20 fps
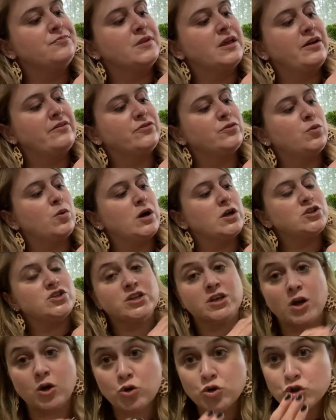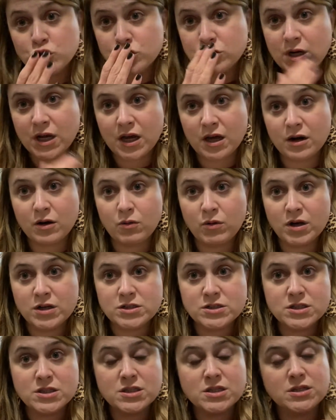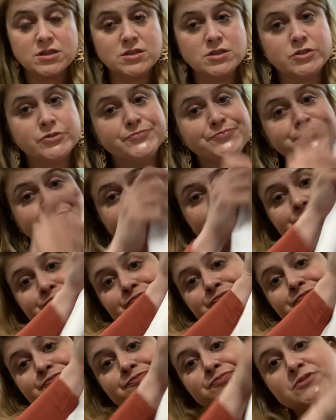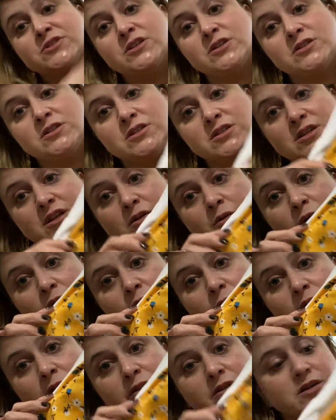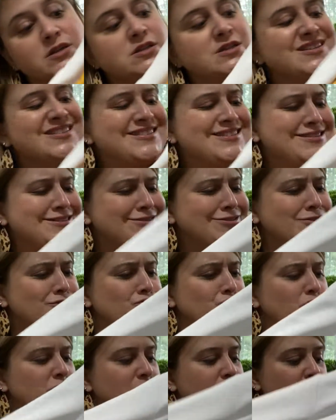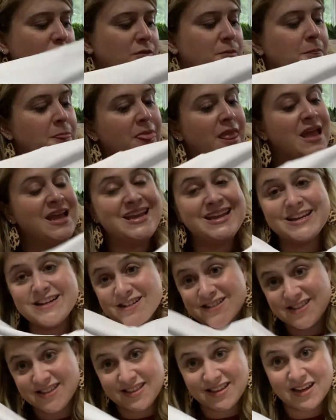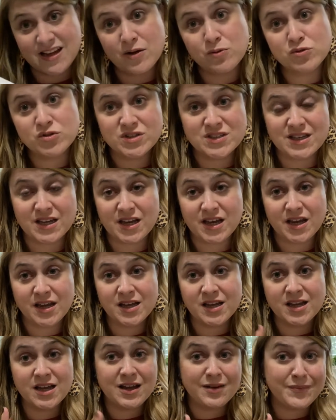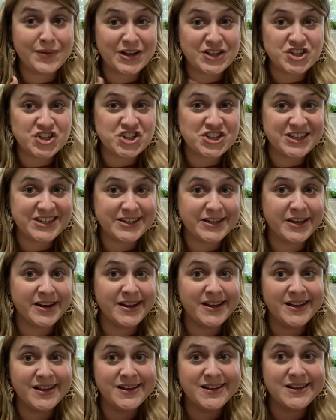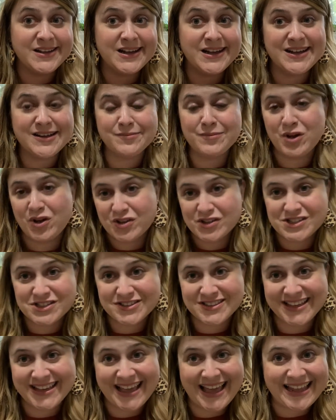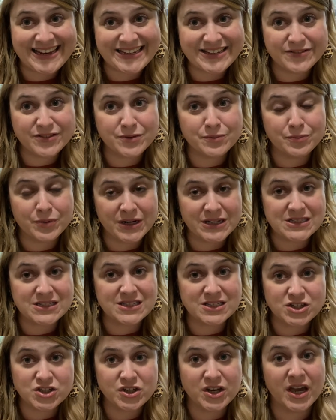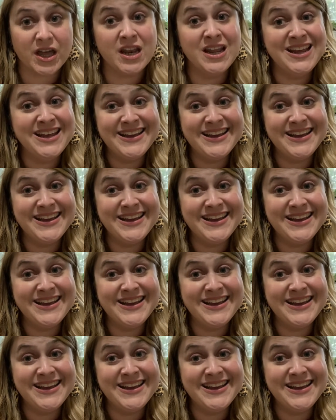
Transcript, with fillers: I have to wash it. Oh shoot, I gotta wash the thing too. She's gonna wanna wear this. This is adorable. Here's the thing I will say about Shein. Um, also like any of the brands that you get,